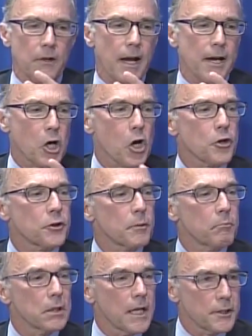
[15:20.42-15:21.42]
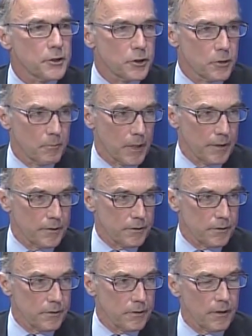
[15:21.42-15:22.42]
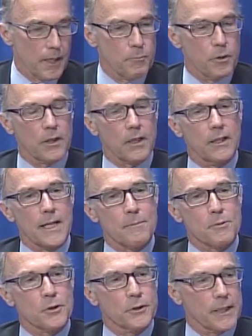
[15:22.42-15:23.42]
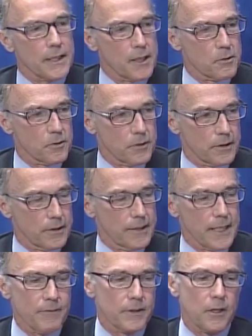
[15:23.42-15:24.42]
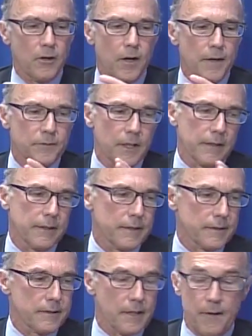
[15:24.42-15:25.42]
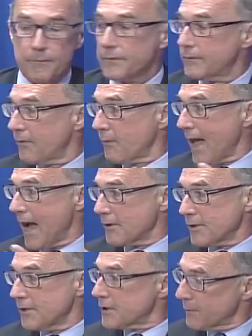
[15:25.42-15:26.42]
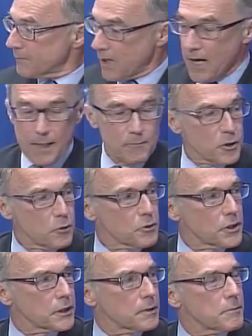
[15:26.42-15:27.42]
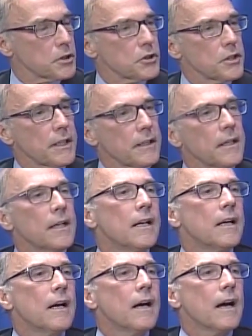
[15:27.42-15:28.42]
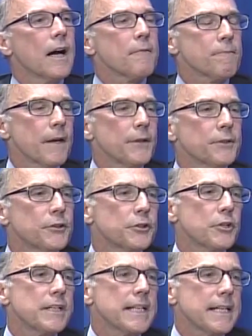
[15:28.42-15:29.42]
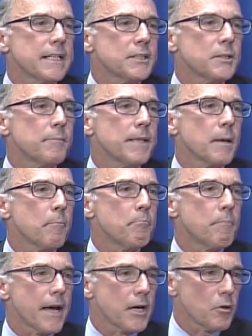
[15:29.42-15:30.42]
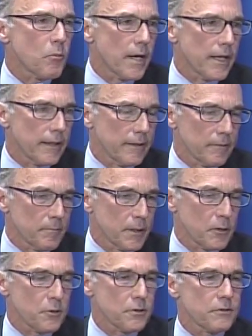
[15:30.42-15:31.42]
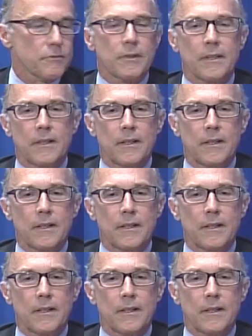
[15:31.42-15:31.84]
I hurt the blood too much. I put clamps on the aorta. And even though I've done this, I've thousands of times using the machine, I felt that there needed to be a better way because